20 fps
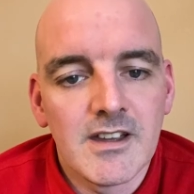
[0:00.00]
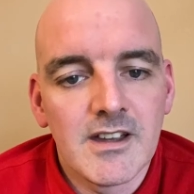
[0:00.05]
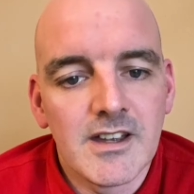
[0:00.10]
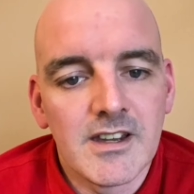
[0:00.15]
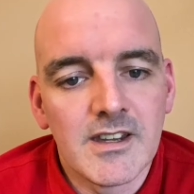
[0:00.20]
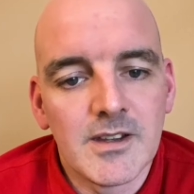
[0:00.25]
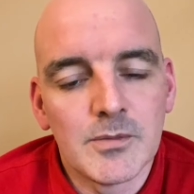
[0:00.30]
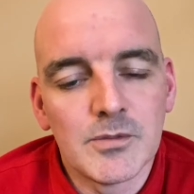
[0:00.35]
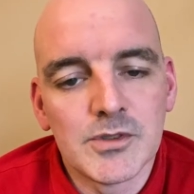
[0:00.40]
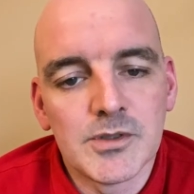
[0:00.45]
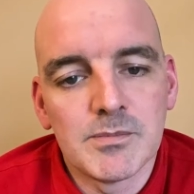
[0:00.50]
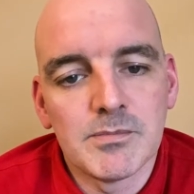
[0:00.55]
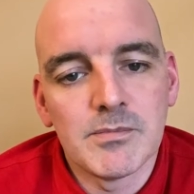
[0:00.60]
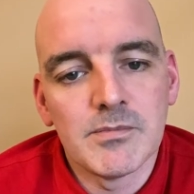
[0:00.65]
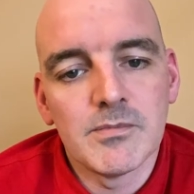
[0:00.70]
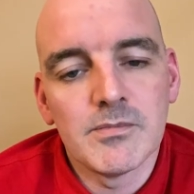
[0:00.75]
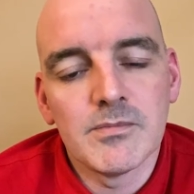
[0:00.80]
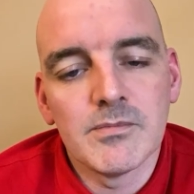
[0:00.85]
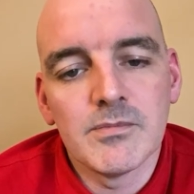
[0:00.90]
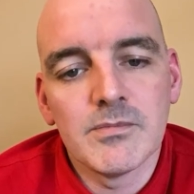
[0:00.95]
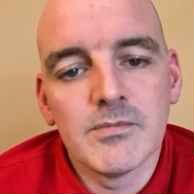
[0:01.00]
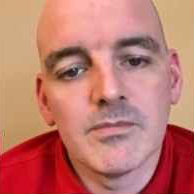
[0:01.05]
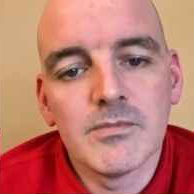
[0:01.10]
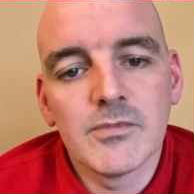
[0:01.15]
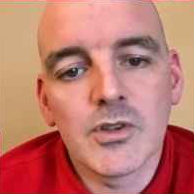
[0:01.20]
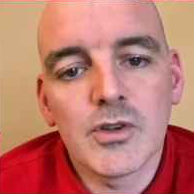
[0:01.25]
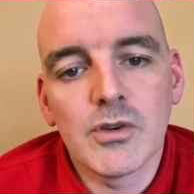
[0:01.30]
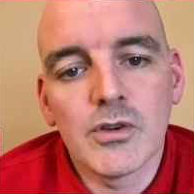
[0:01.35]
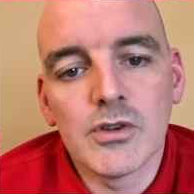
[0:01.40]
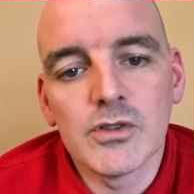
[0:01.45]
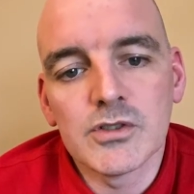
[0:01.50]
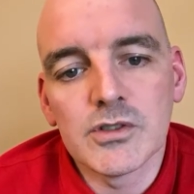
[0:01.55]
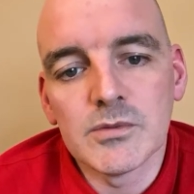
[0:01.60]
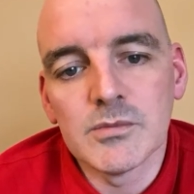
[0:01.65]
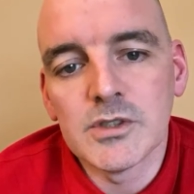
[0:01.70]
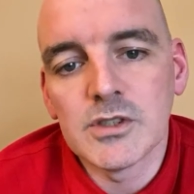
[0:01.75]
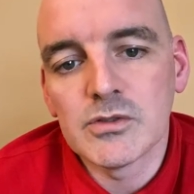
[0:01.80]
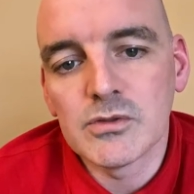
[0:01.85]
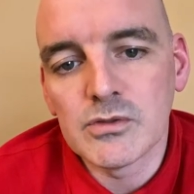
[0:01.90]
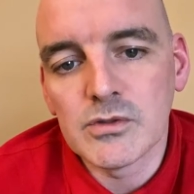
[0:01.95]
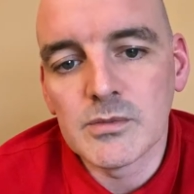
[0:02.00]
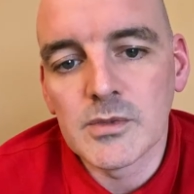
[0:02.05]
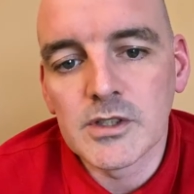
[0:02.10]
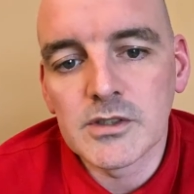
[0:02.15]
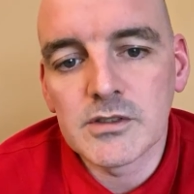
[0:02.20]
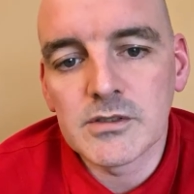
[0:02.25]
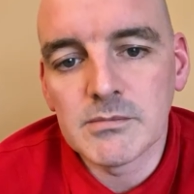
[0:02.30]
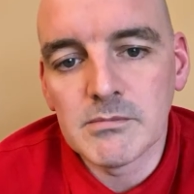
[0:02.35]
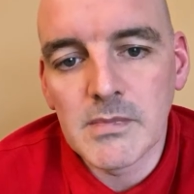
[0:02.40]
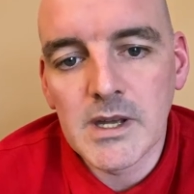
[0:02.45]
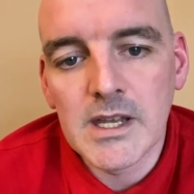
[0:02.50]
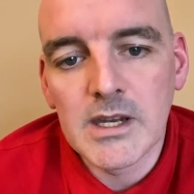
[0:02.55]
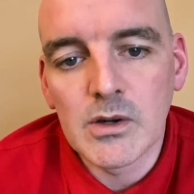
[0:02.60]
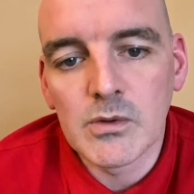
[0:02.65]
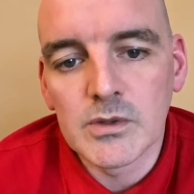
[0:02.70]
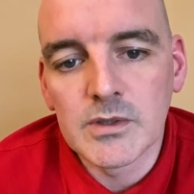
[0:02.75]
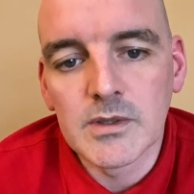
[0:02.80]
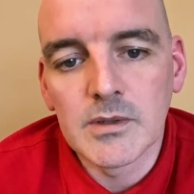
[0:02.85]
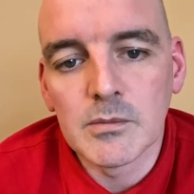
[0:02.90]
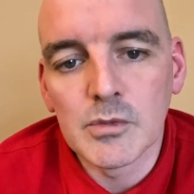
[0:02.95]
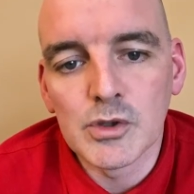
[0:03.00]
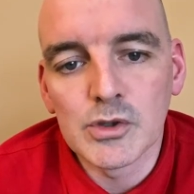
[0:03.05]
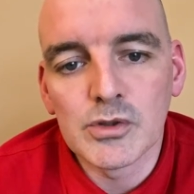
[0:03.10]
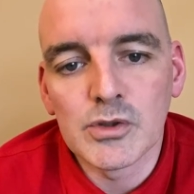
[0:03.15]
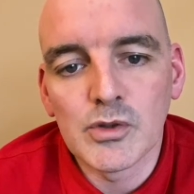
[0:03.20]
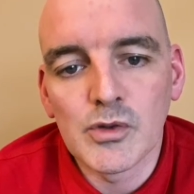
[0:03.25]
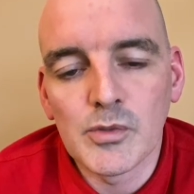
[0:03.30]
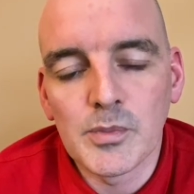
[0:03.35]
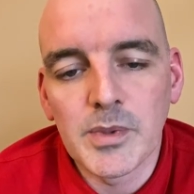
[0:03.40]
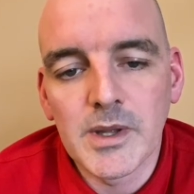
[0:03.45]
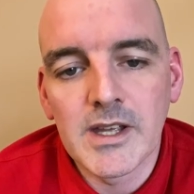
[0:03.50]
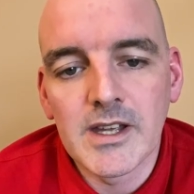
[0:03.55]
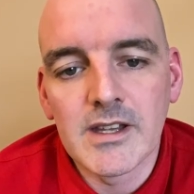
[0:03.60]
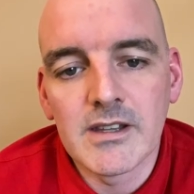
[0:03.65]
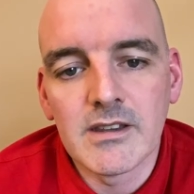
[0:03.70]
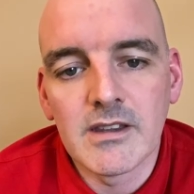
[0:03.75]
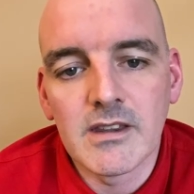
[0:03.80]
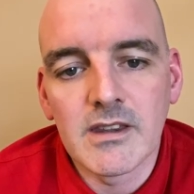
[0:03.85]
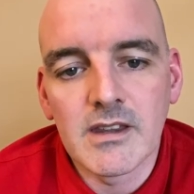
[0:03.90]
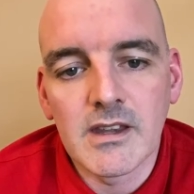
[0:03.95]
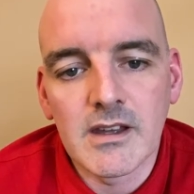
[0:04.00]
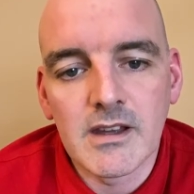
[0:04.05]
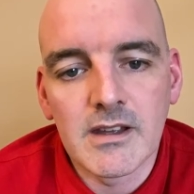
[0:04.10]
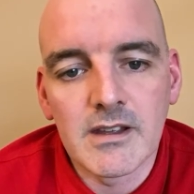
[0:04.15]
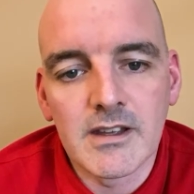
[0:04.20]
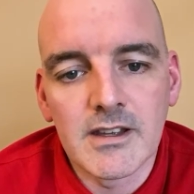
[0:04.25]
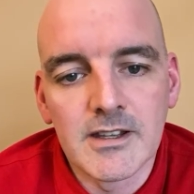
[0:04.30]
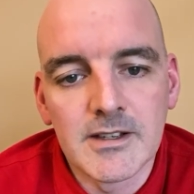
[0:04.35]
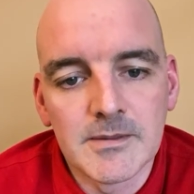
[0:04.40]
And it was causing me so much mental and emotional pain that